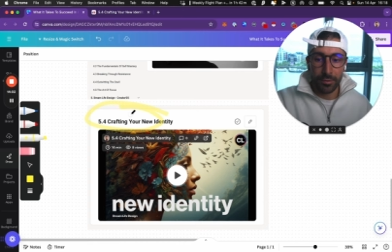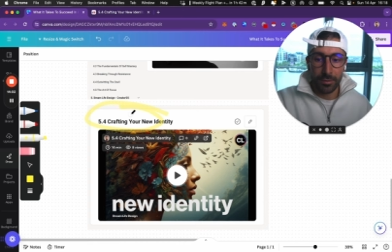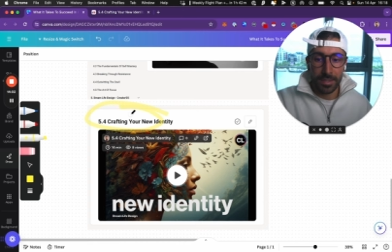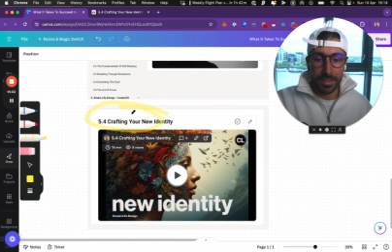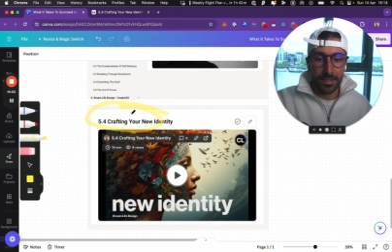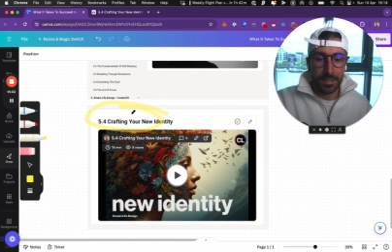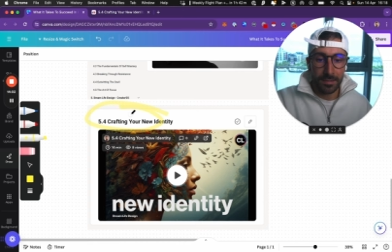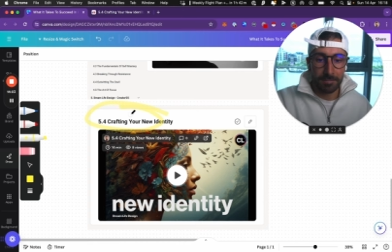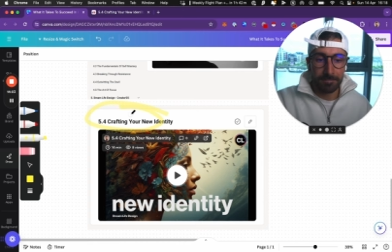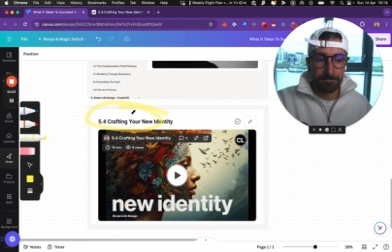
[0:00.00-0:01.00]
identity.
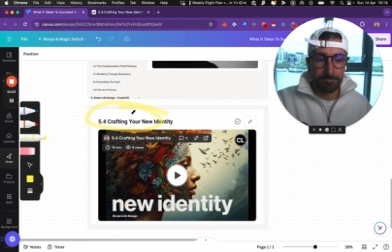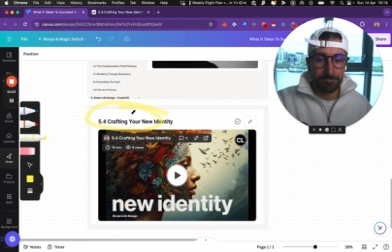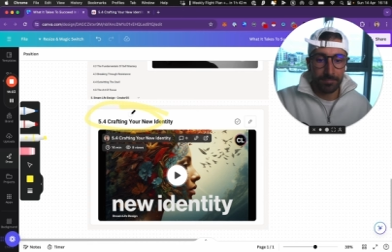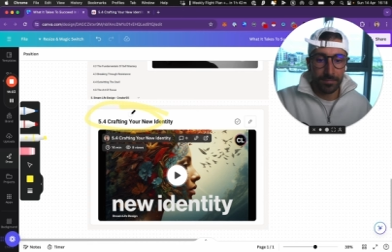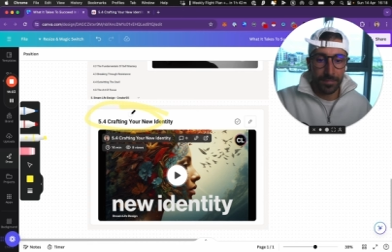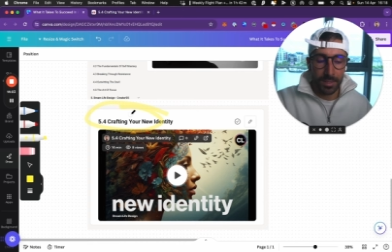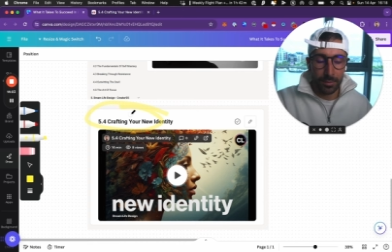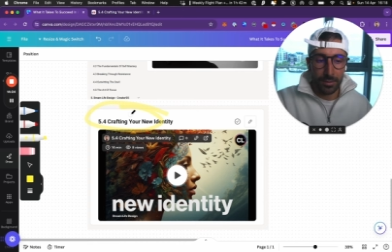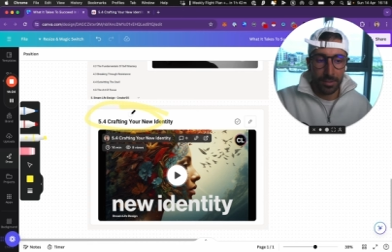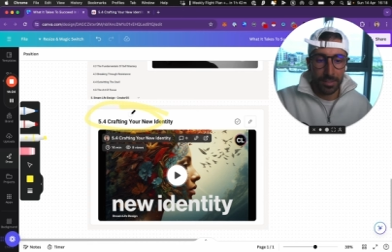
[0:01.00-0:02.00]
That's
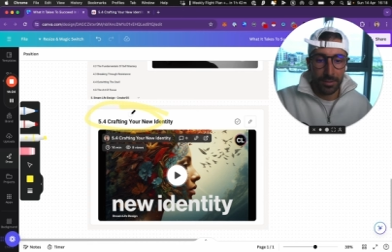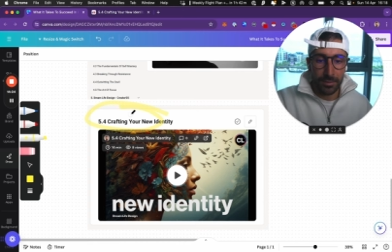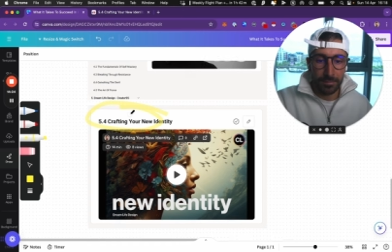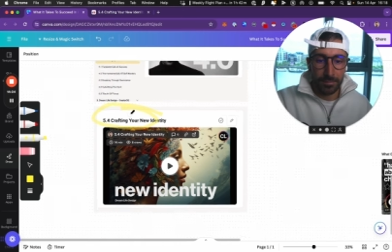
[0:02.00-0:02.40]
what you need to do.